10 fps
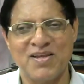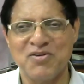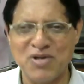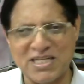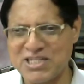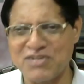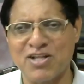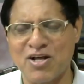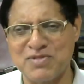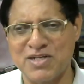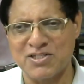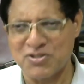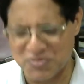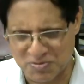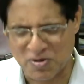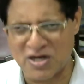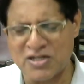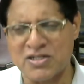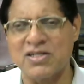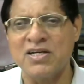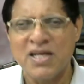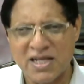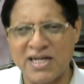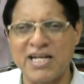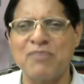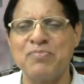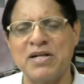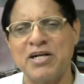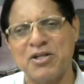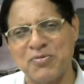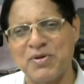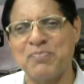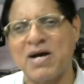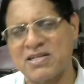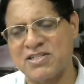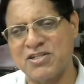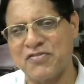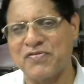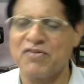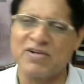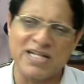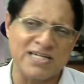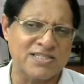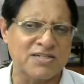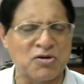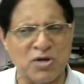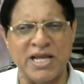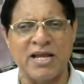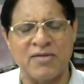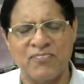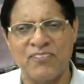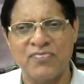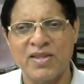You achieved the object. You want writ to be passed in your favor. That's okay.